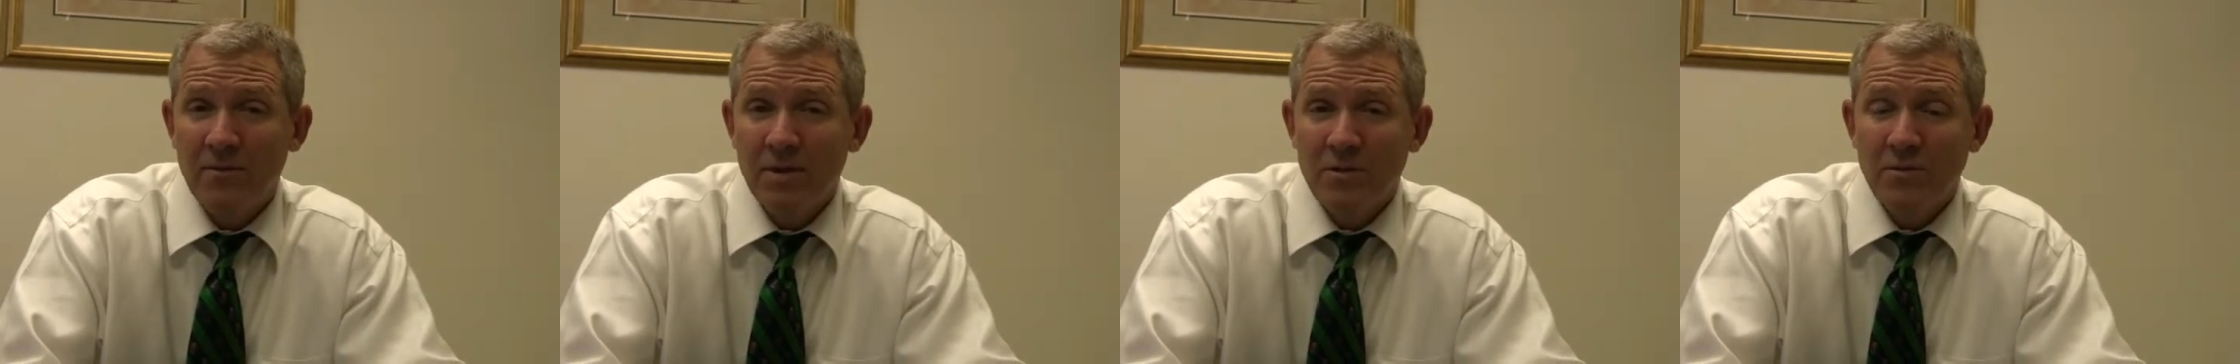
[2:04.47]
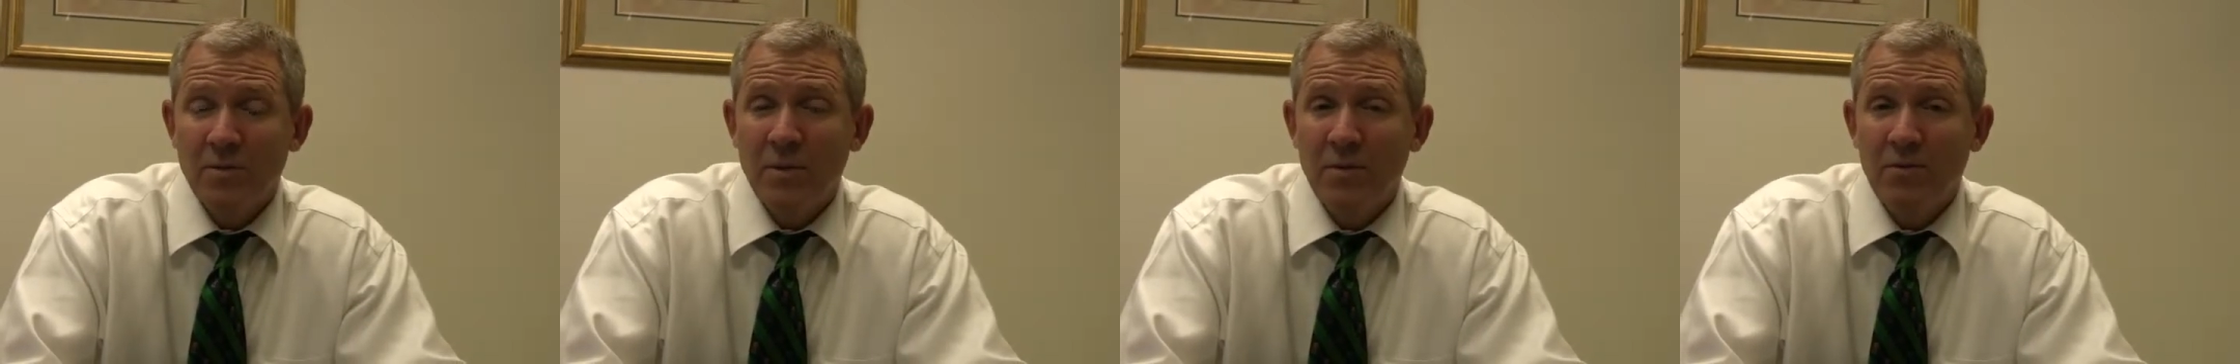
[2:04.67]

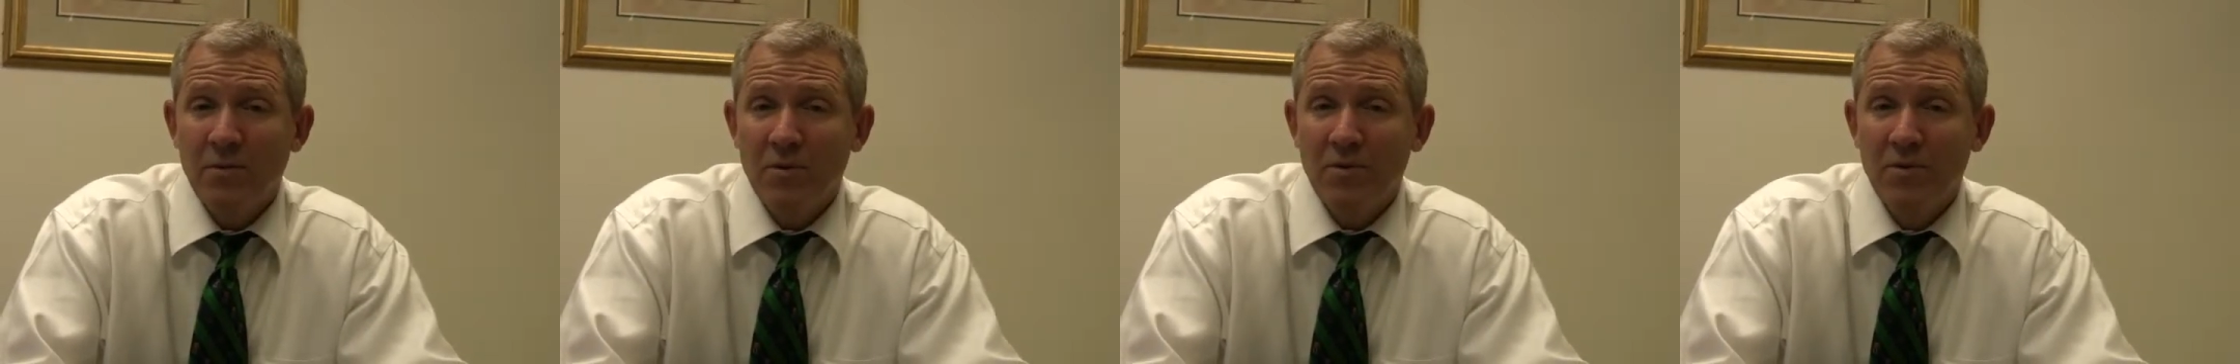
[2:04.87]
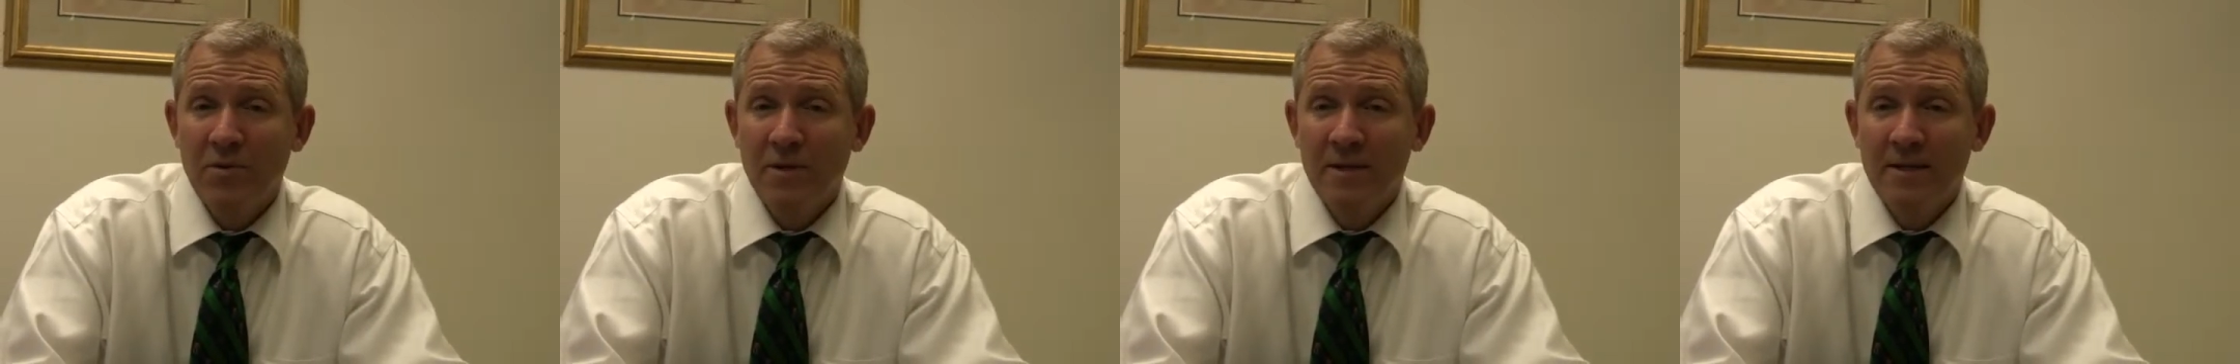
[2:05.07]
Most
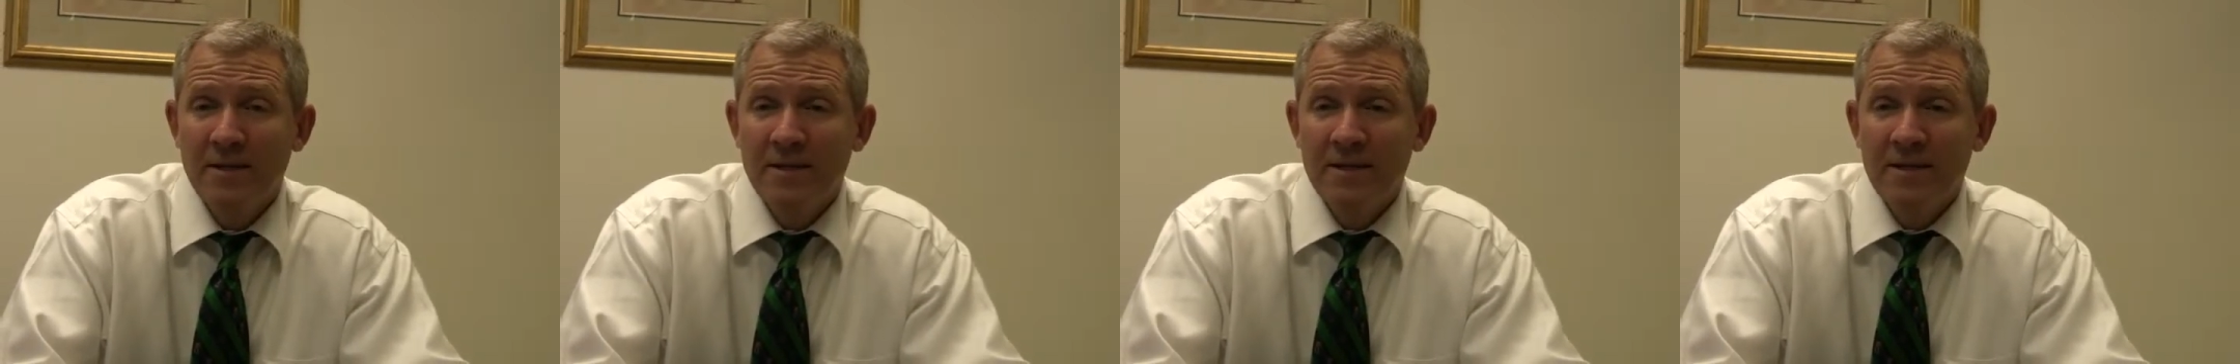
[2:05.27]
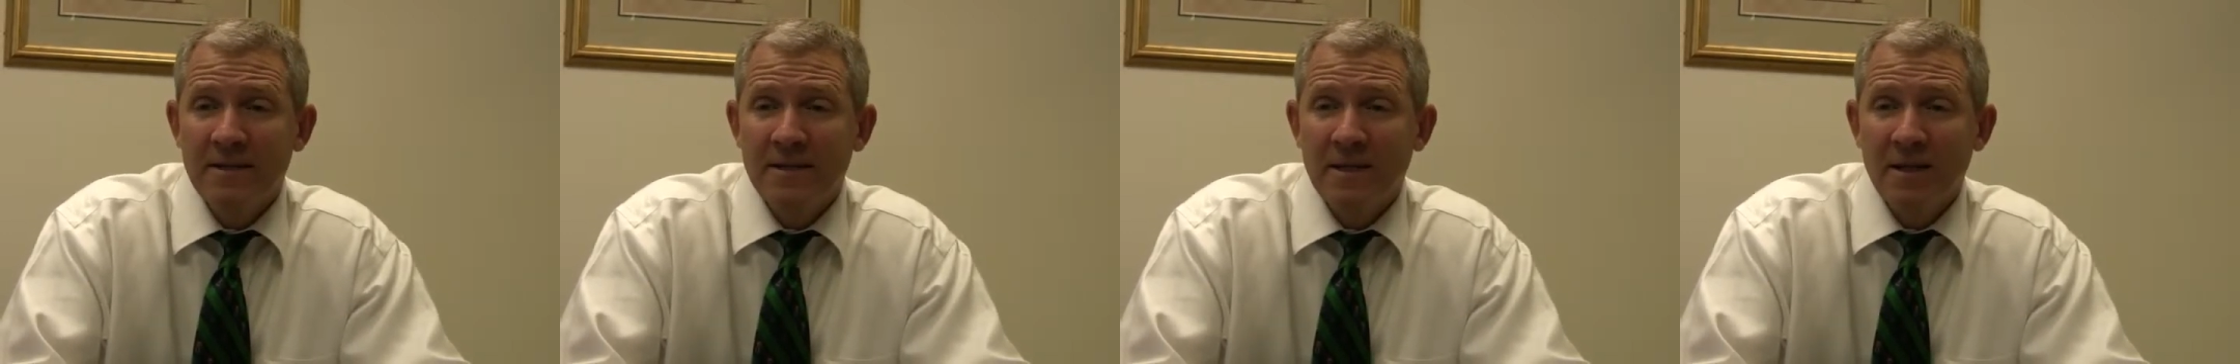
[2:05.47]
people
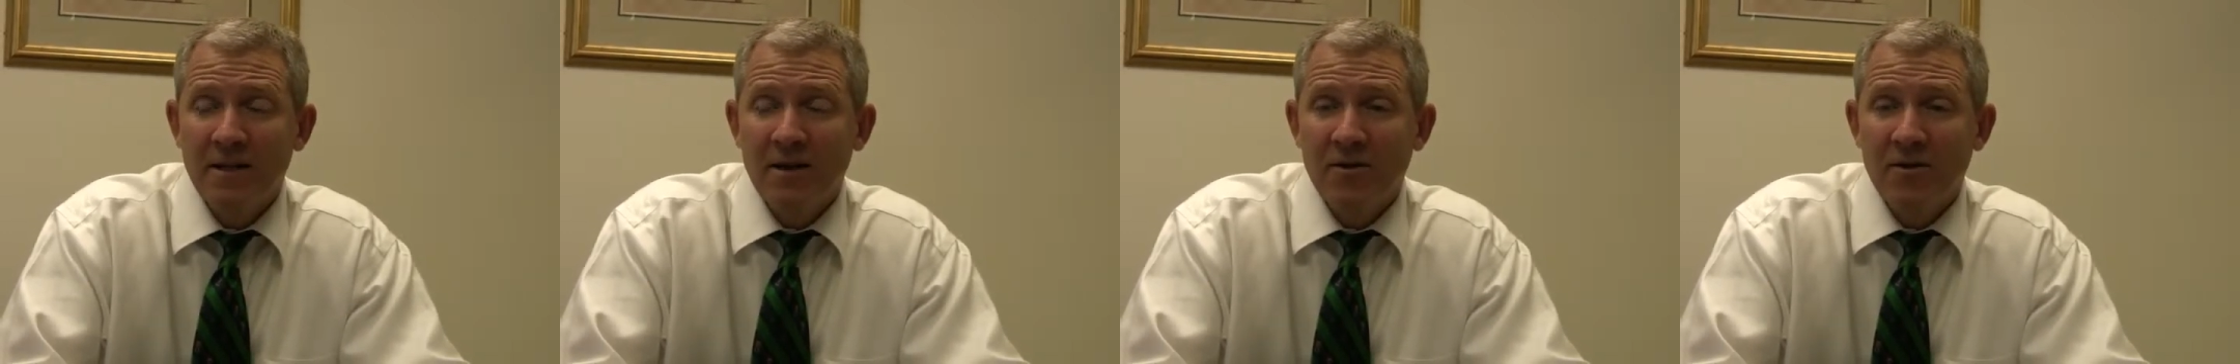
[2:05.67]
that